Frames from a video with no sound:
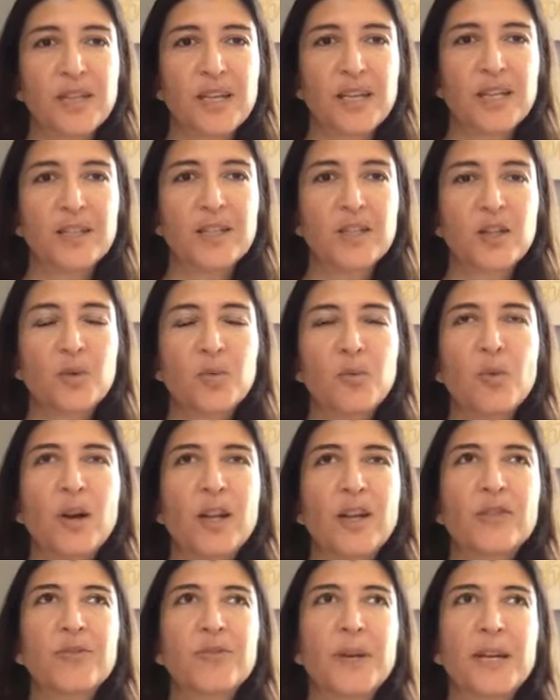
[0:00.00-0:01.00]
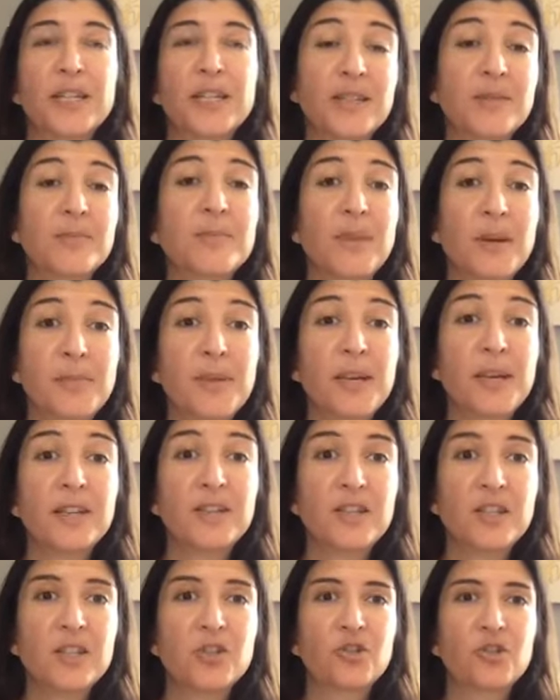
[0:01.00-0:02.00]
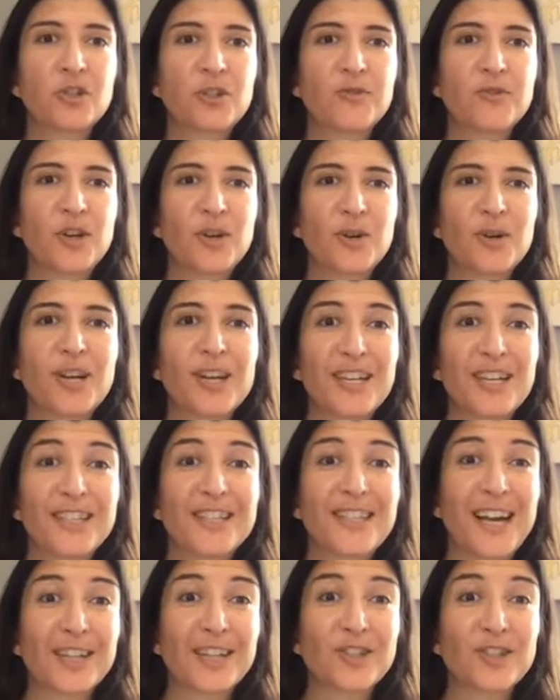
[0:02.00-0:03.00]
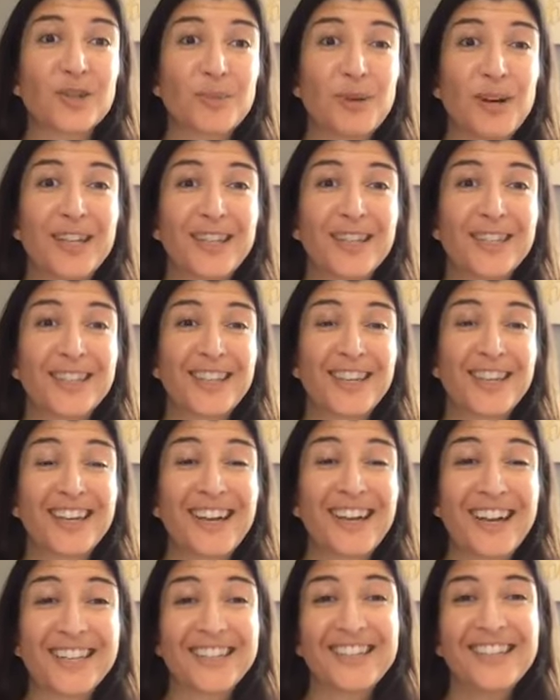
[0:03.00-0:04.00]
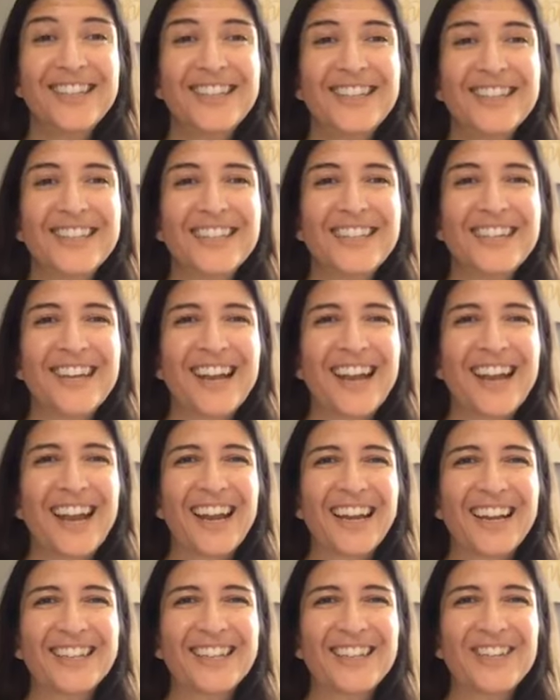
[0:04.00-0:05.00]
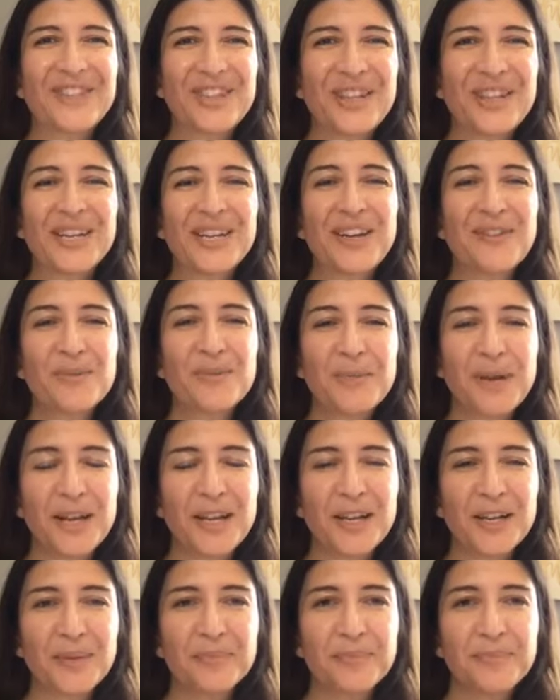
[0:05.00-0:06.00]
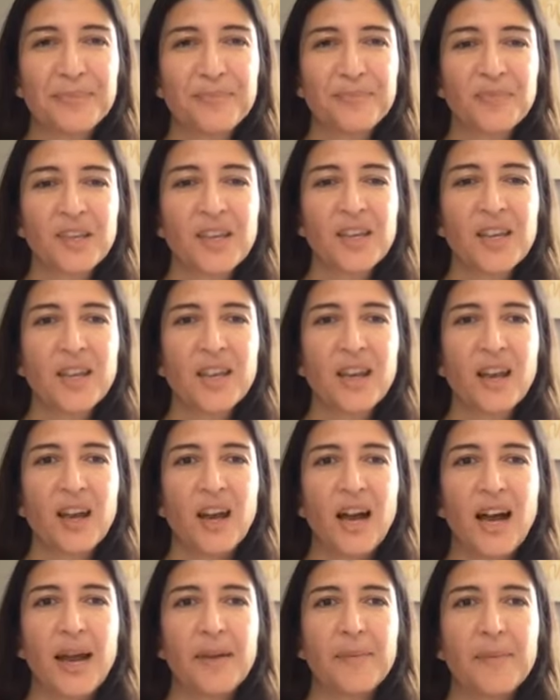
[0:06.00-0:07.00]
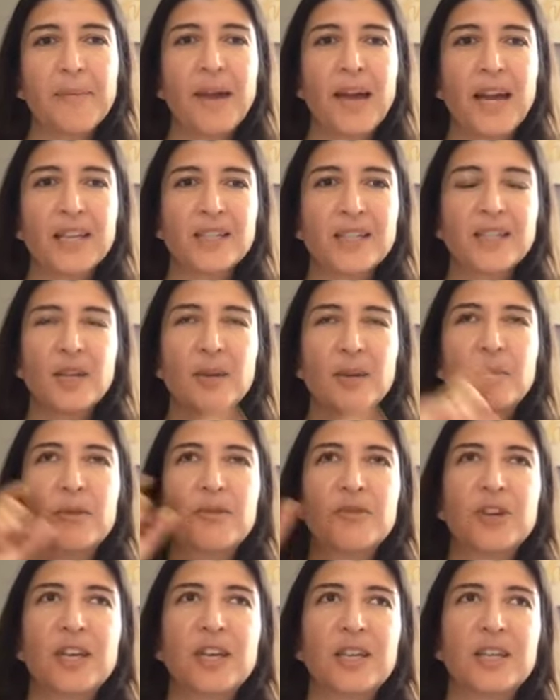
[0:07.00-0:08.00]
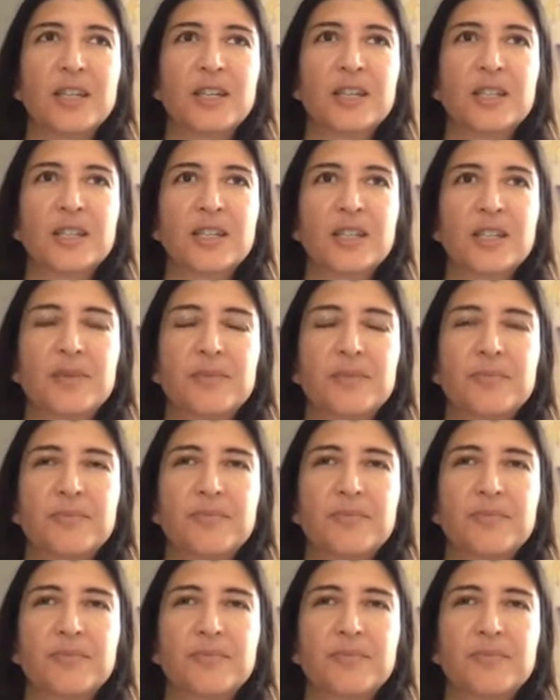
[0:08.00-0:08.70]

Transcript: And so one of my main teachers of yoga is actually Mohandas K. Gandhi. And even though I never met him, I met some of his